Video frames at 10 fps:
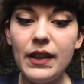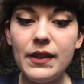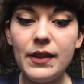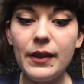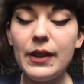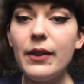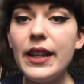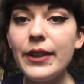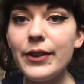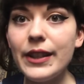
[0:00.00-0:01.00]
So I don't
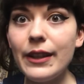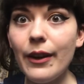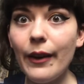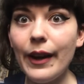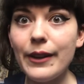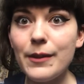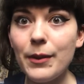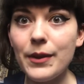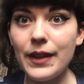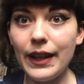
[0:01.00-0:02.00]
actually know how you're
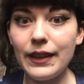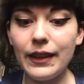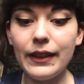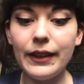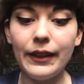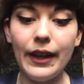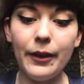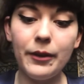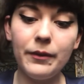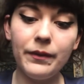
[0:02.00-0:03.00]
supposed to get the glitter
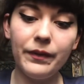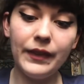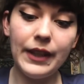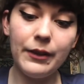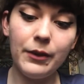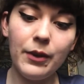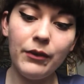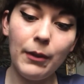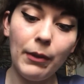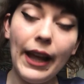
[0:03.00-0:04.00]
out. I don't know if
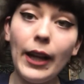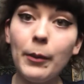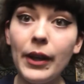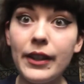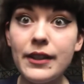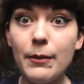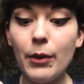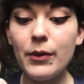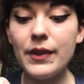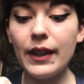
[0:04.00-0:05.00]
the black part is
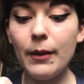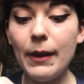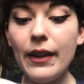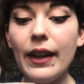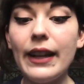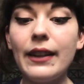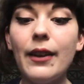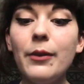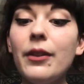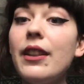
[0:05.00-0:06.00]
supposed to come out. I
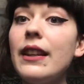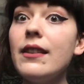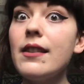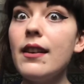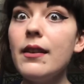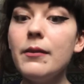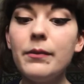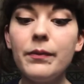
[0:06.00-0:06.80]
don't think so.